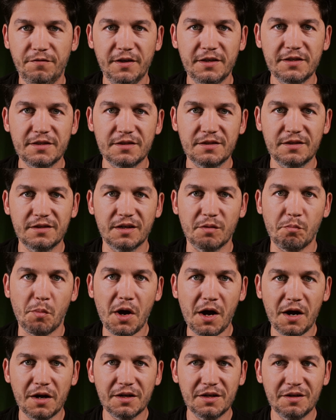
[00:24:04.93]
fixed a
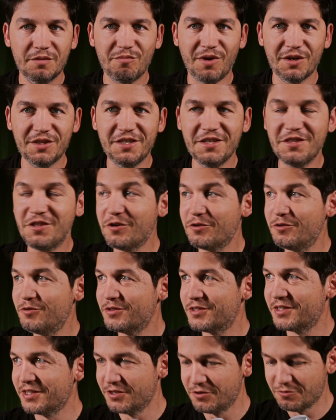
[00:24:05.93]
bug, but
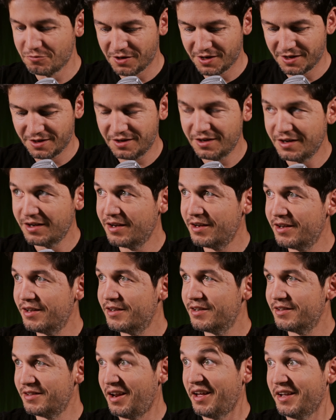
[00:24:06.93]
introduced a new one.
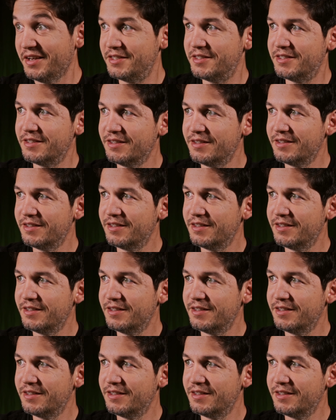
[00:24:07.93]
Nice.